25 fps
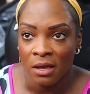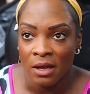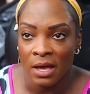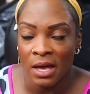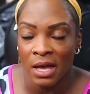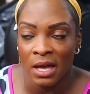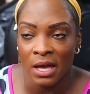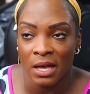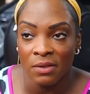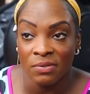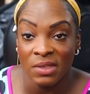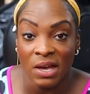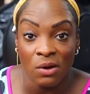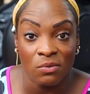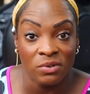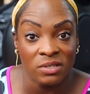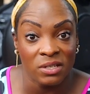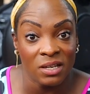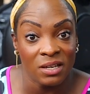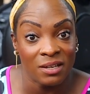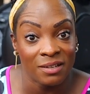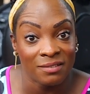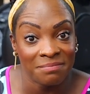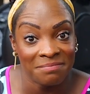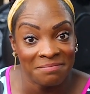and that was
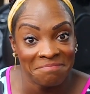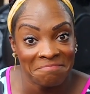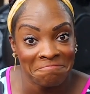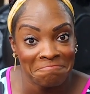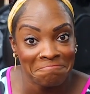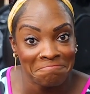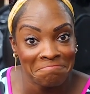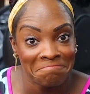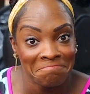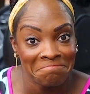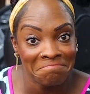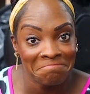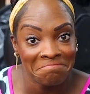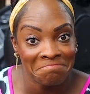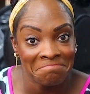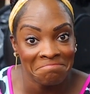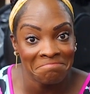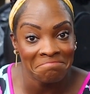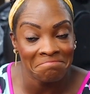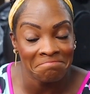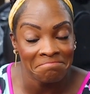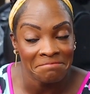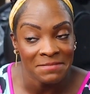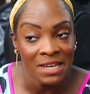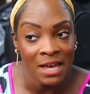it.
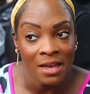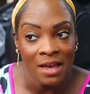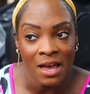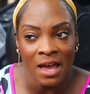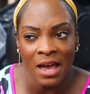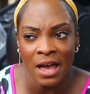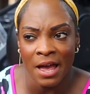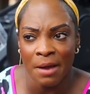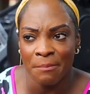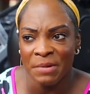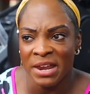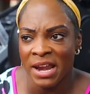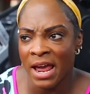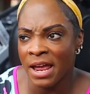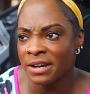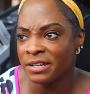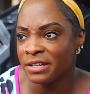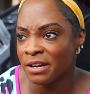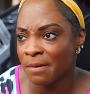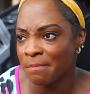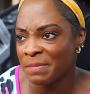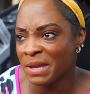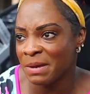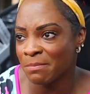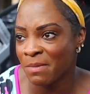It
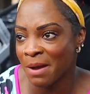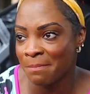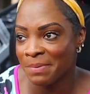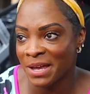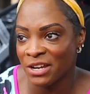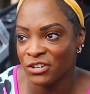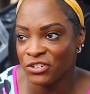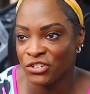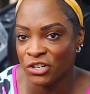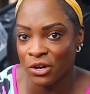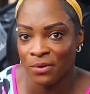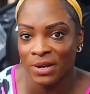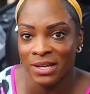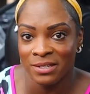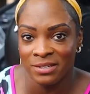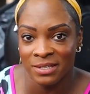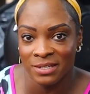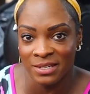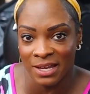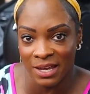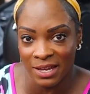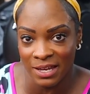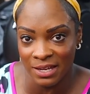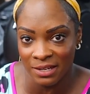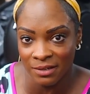ended up being my best showing to
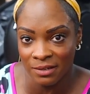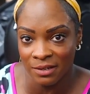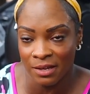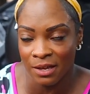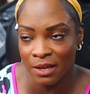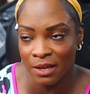date.